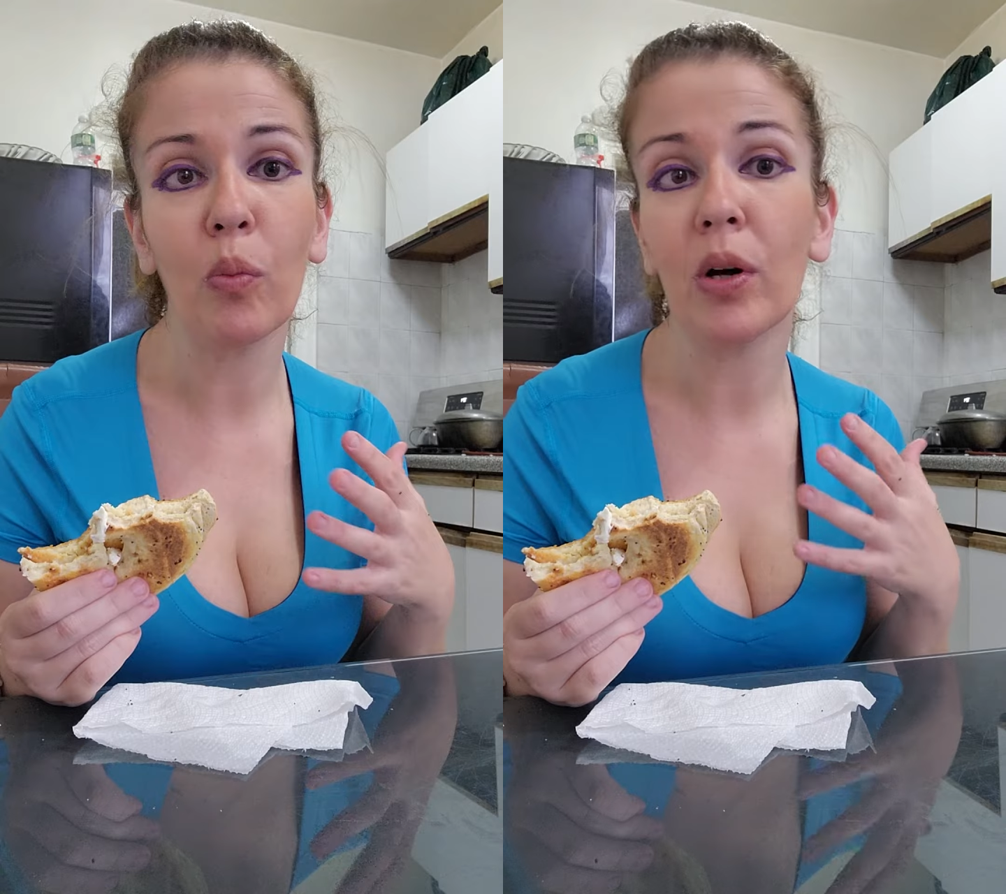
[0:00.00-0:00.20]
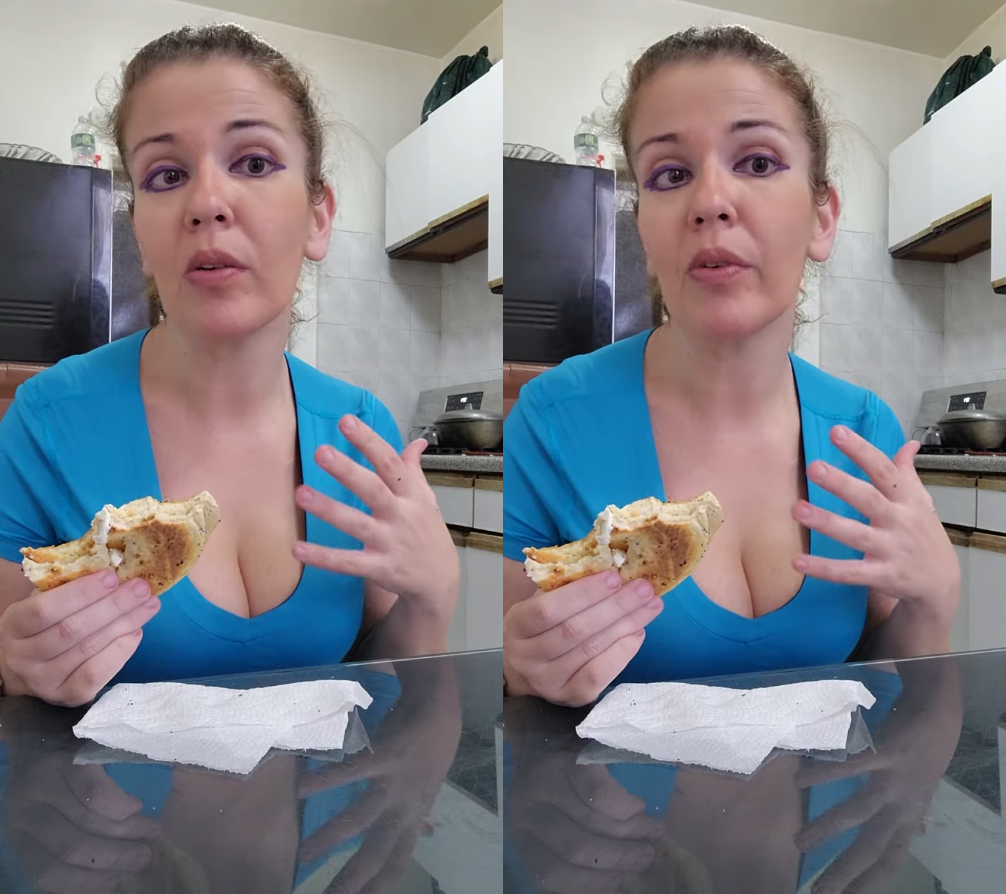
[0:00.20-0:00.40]

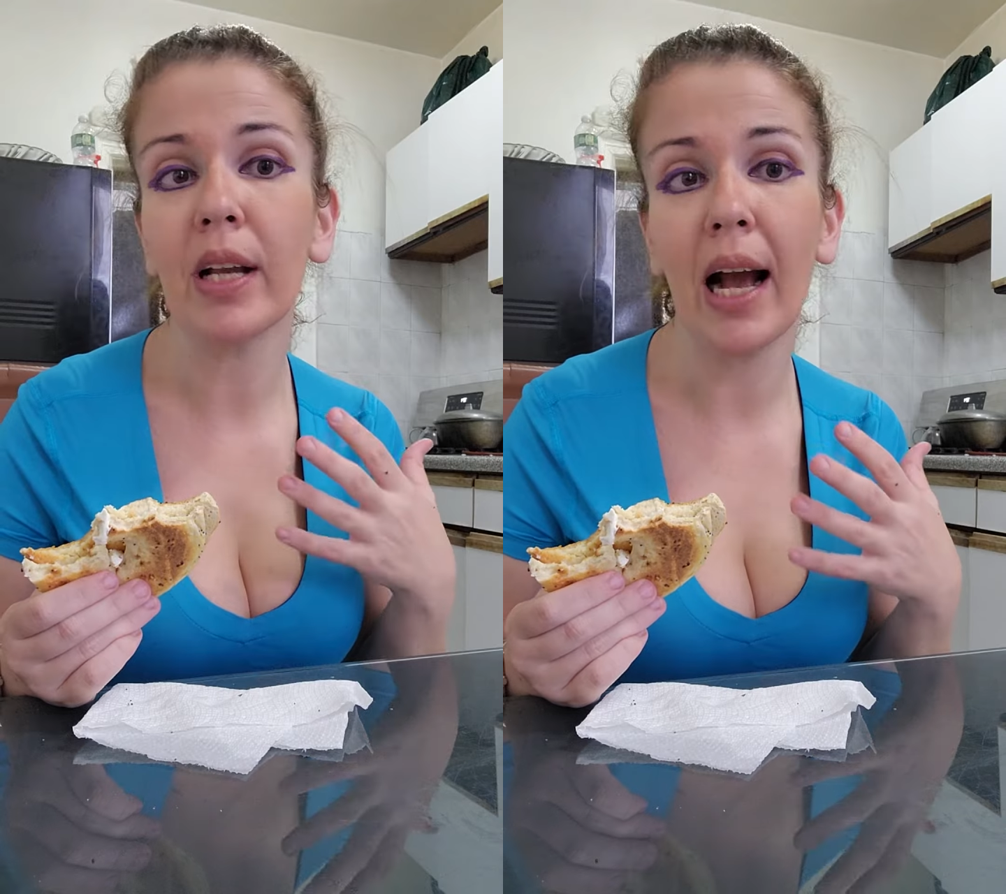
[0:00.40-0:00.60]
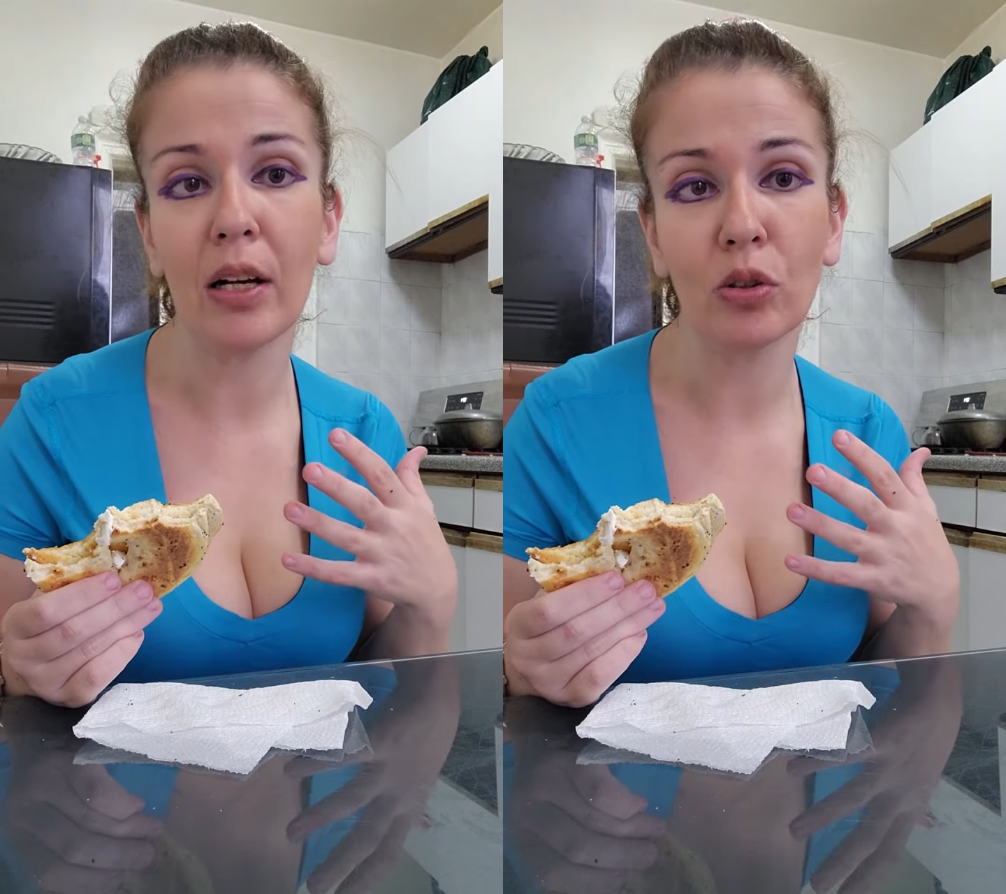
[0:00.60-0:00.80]
want
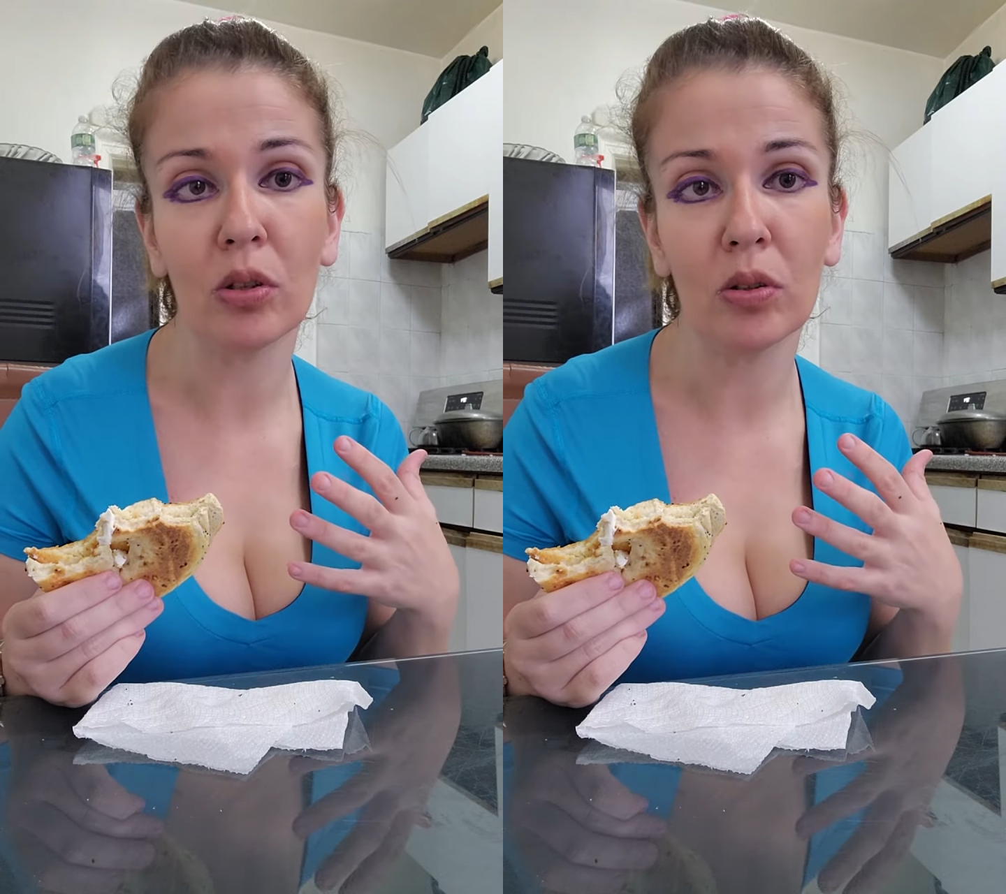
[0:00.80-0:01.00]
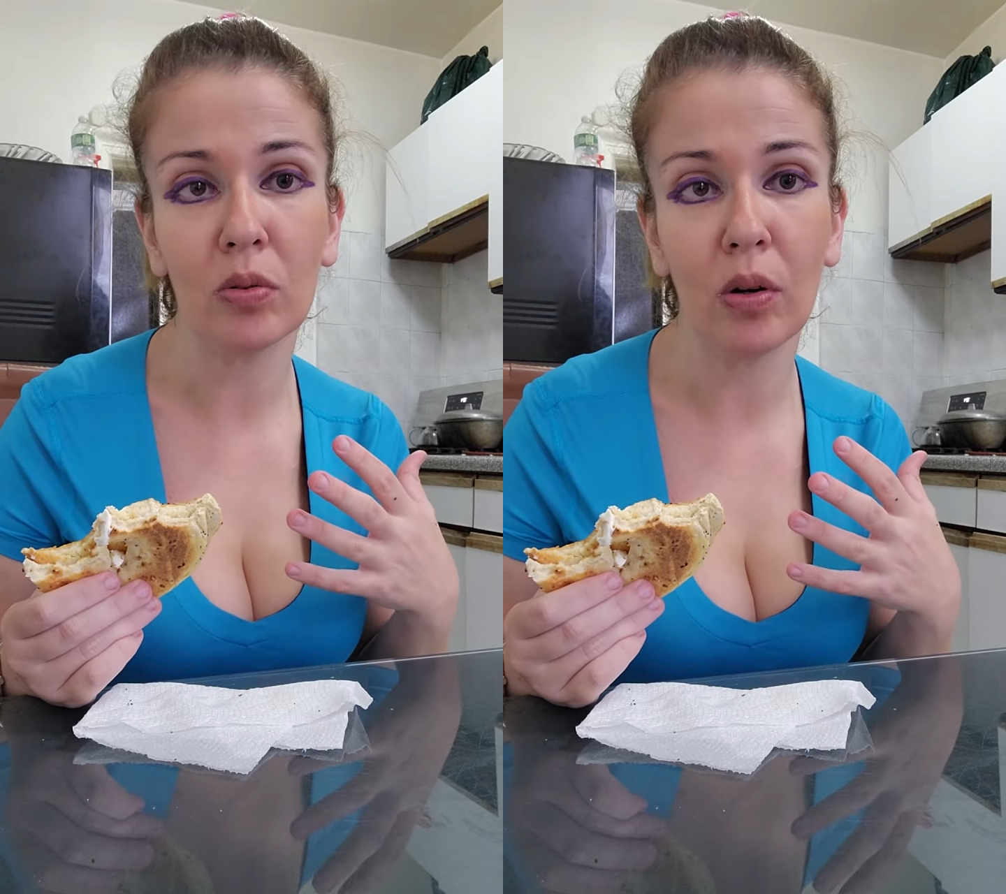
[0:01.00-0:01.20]

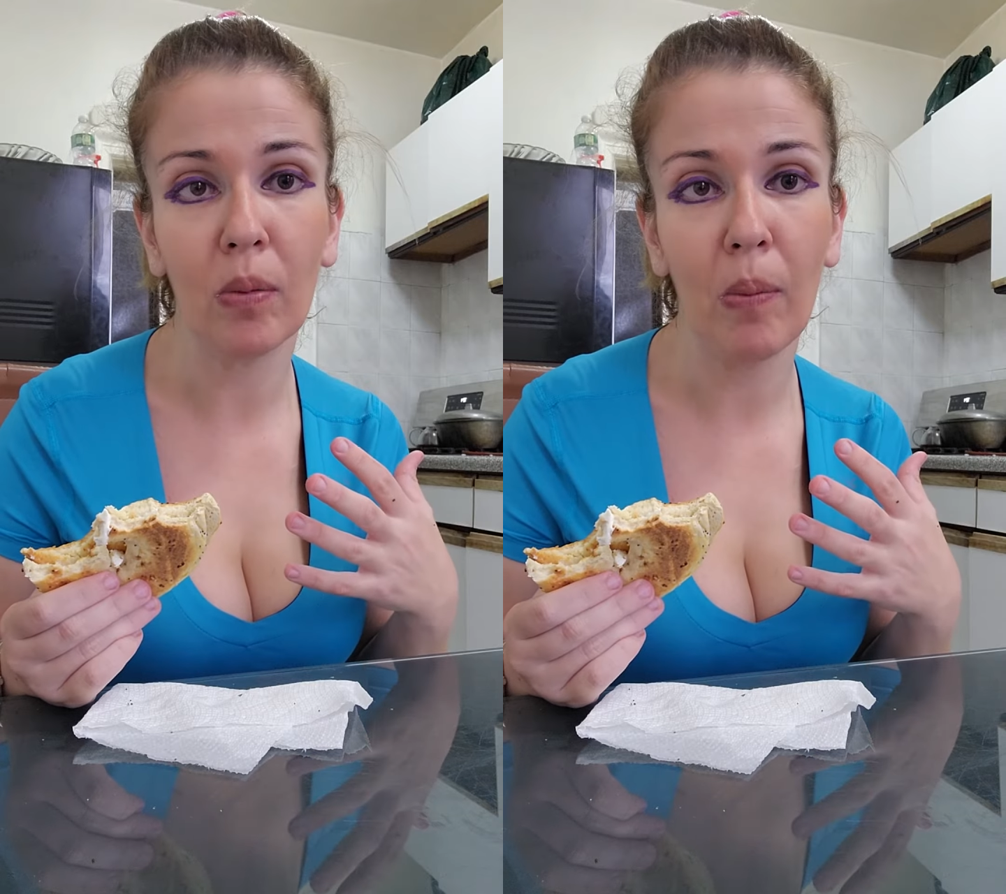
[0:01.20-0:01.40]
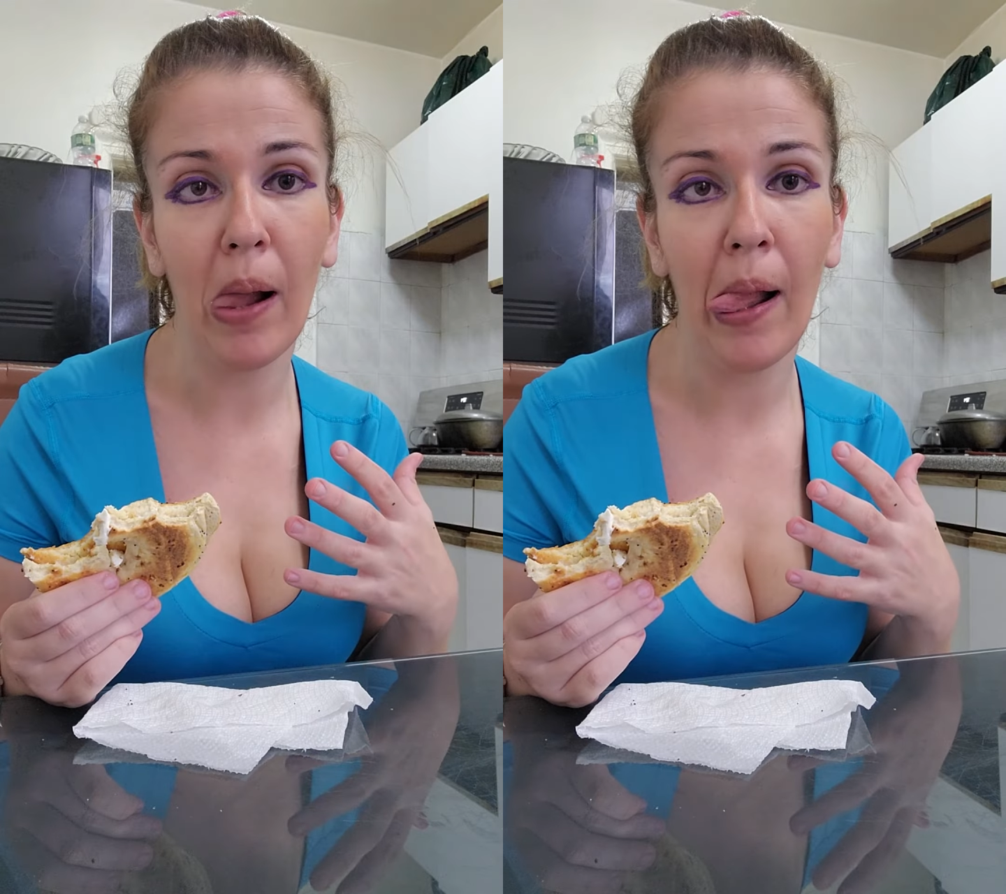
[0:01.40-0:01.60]
reactions
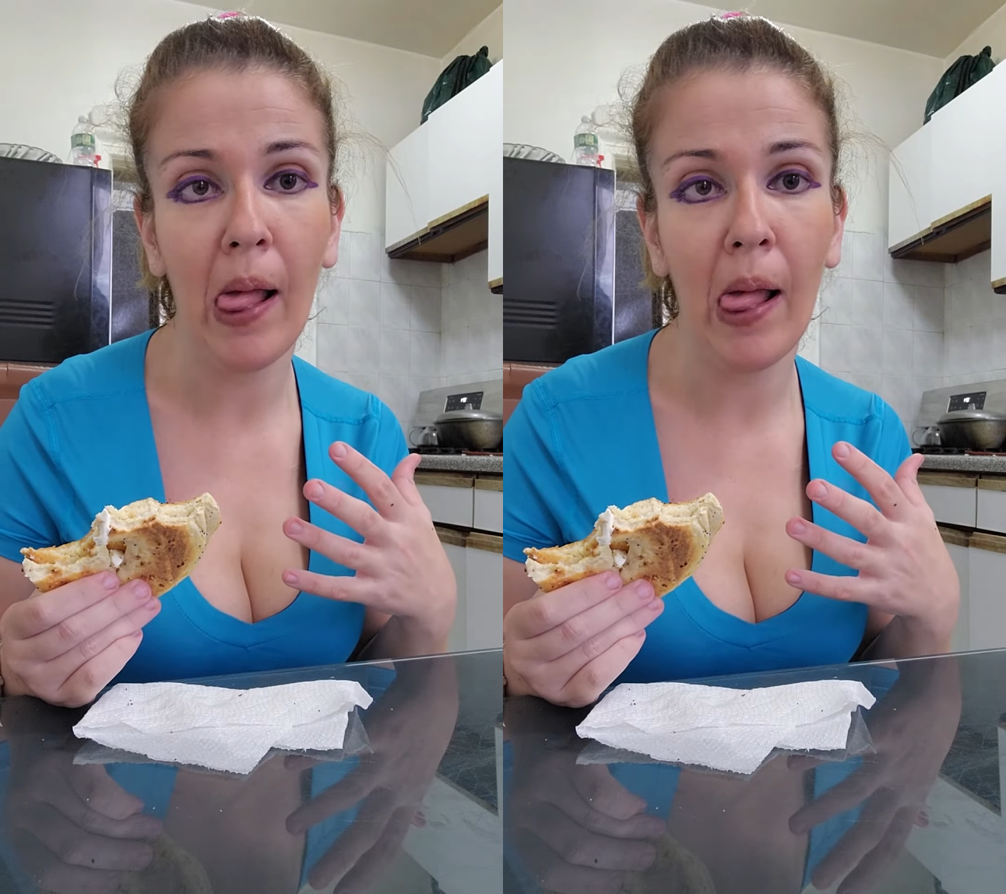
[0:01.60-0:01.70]
from.